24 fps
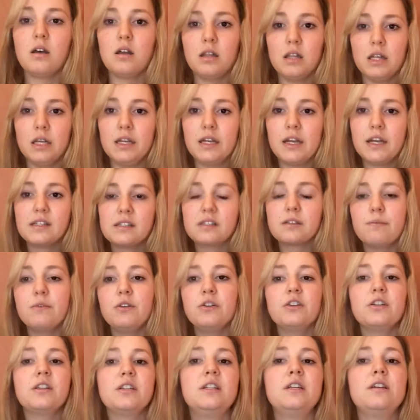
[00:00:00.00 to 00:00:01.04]
The next
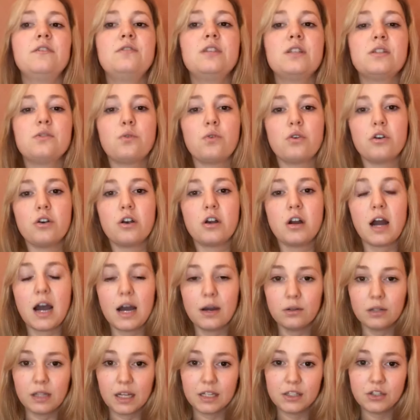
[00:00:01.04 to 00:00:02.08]
communicative disorder I
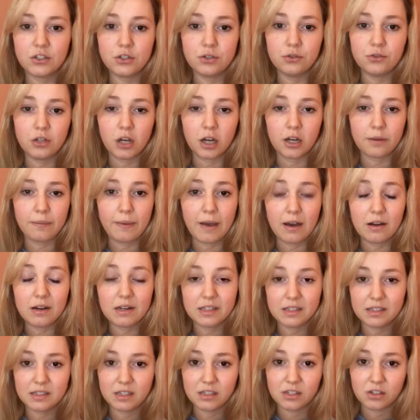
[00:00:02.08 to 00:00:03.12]
would like to talk about
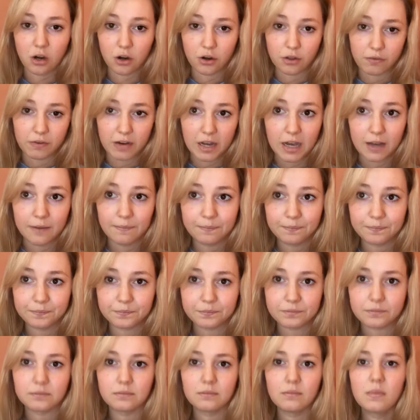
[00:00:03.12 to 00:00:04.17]
is dysarthria.
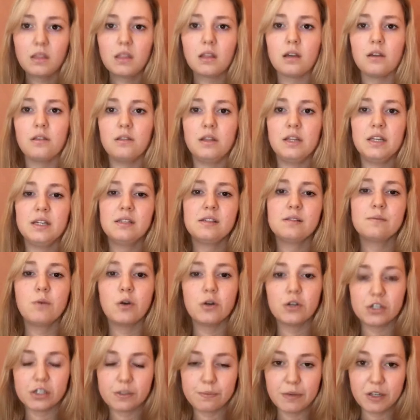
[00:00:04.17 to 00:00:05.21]
This
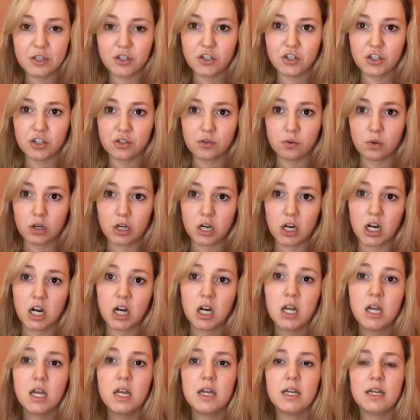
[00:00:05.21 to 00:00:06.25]
motor speech disorder
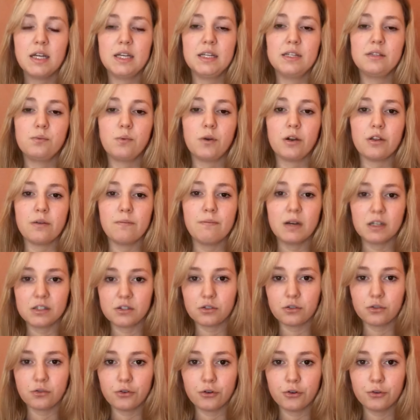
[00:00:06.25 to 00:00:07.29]
is where the
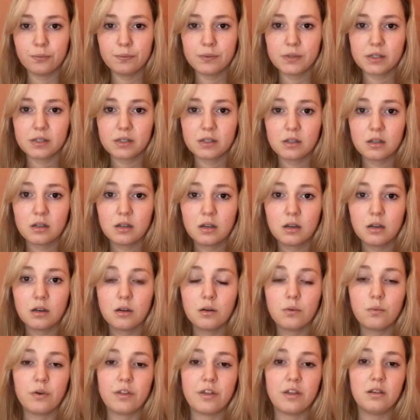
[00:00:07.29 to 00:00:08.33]
muscle groups
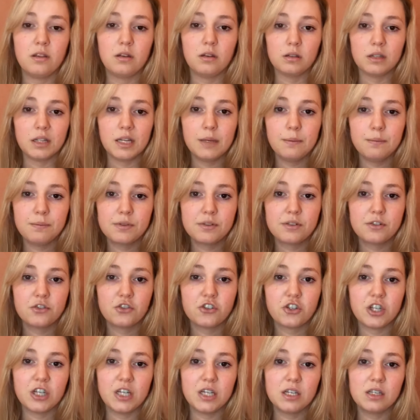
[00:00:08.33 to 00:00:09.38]
within the lips,
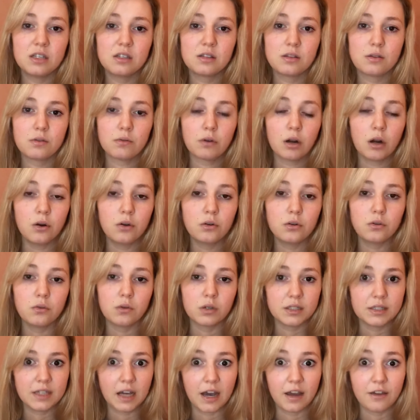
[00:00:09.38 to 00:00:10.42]
cheeks, throat, or
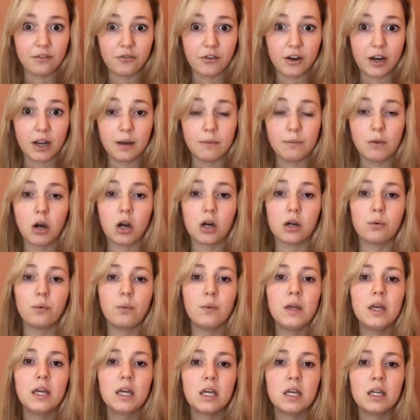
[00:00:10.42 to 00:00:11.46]
diaphragm are
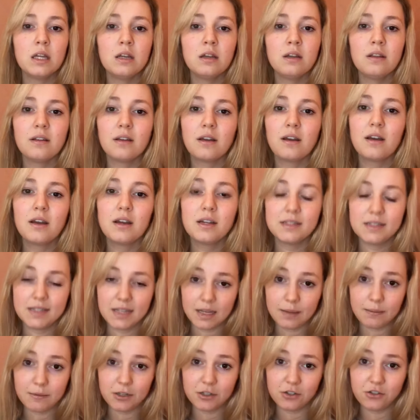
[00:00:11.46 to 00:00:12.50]
weakened,
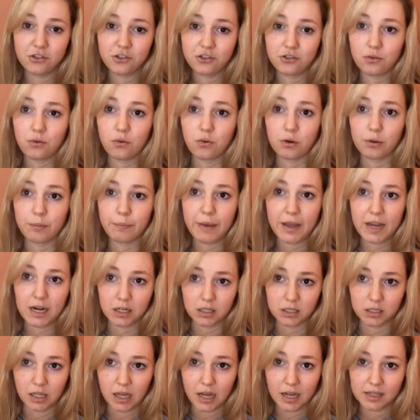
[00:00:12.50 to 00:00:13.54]
damaged, or
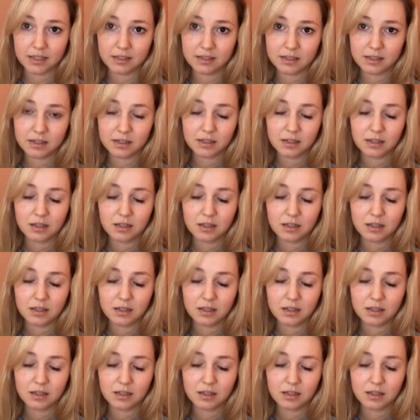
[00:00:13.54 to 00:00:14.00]
paralyzed.